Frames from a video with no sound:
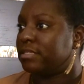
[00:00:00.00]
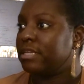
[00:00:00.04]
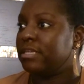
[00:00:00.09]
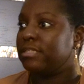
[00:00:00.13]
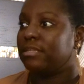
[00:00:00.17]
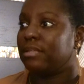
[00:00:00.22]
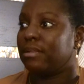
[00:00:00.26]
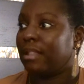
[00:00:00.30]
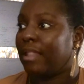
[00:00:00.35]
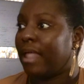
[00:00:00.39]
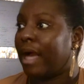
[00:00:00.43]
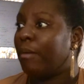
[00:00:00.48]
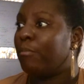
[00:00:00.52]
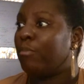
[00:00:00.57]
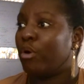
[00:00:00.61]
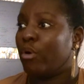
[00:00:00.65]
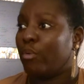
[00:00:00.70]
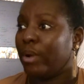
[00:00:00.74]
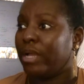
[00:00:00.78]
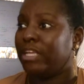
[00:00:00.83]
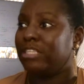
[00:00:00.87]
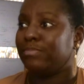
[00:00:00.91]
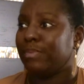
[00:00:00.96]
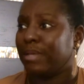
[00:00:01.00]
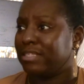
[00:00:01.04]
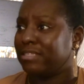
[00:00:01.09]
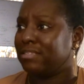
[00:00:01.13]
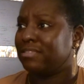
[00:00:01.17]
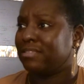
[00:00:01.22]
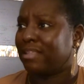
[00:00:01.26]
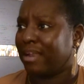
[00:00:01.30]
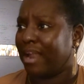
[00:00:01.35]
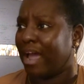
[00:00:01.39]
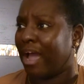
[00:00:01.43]
He's in a lot more white
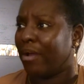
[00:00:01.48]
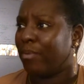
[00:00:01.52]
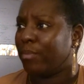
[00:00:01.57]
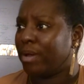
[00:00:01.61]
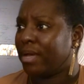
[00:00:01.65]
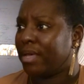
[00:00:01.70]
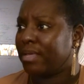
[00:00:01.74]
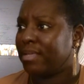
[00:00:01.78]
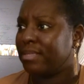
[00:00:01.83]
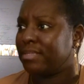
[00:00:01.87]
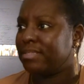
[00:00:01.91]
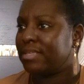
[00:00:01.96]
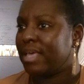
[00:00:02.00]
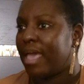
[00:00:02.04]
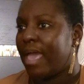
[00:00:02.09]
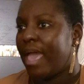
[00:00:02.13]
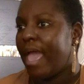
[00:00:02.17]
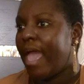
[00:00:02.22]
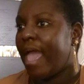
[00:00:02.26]
spaces than I was,